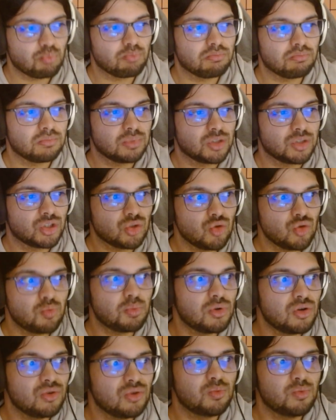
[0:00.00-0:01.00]

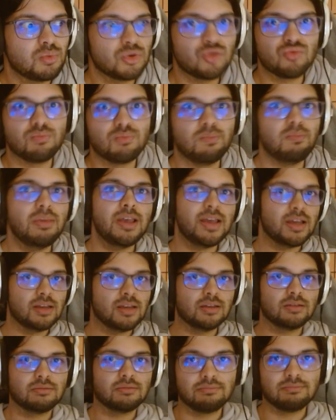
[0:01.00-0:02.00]
super duper big
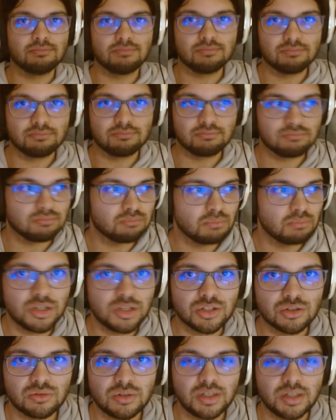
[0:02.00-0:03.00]

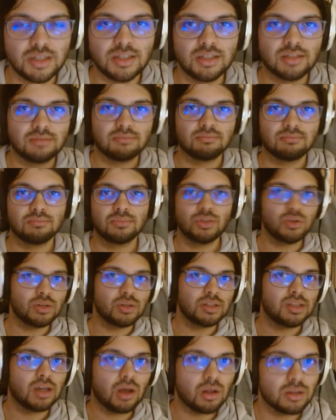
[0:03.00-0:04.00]
mysteries. You
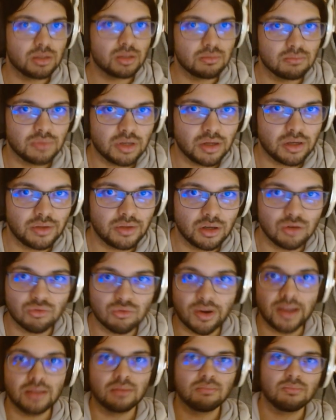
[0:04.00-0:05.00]
could call them the, the
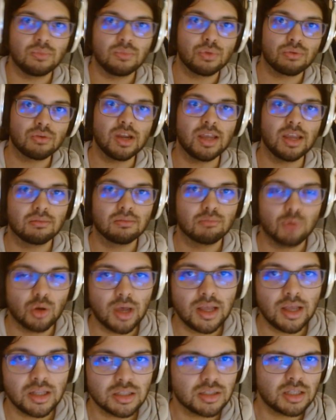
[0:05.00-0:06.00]
Great Three.
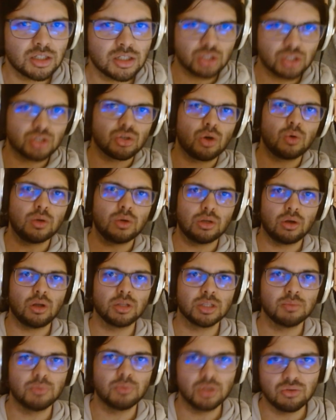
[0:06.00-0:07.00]
Okay, let's just go and call
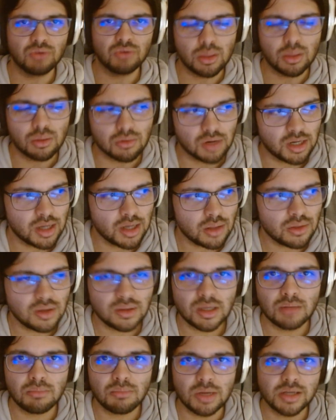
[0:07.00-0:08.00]
them the Great Three. I think
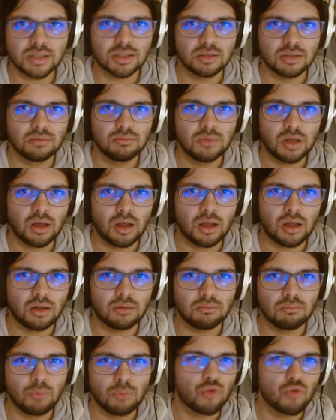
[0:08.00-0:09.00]
that makes it uh,
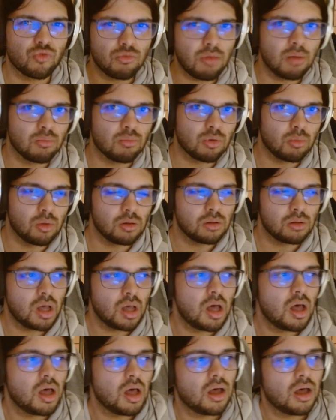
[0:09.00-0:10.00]
more rememberable.
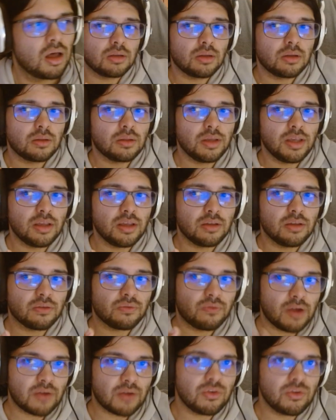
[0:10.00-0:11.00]
The
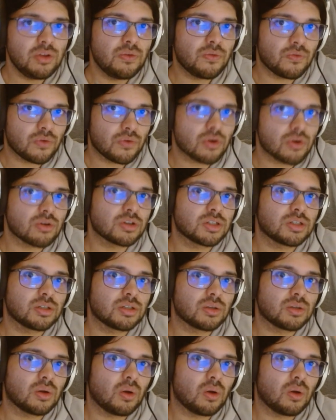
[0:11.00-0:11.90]
very first